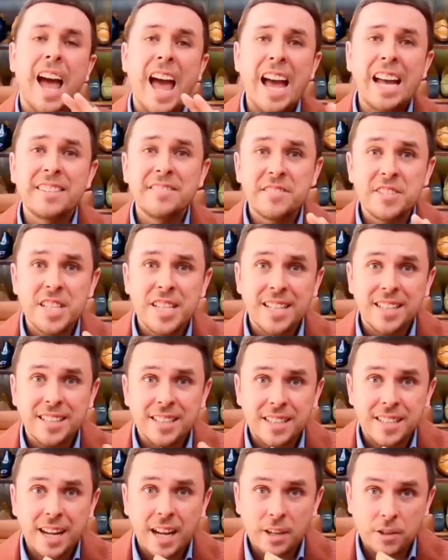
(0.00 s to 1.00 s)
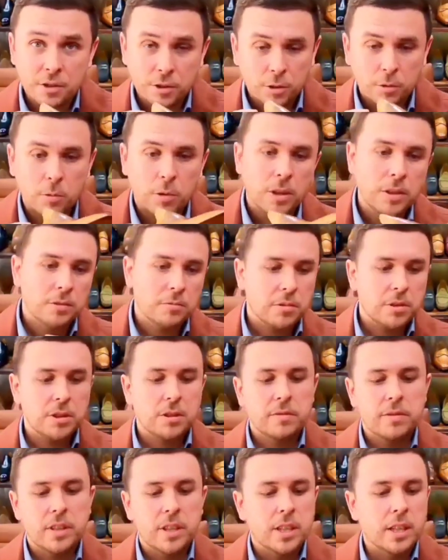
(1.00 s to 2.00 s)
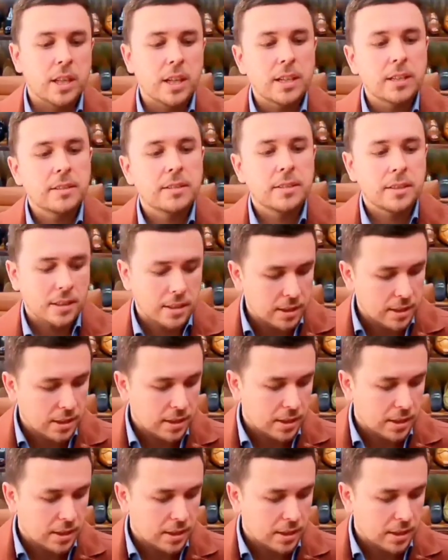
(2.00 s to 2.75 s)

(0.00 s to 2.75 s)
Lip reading: antiqued natural ones, which are very nice.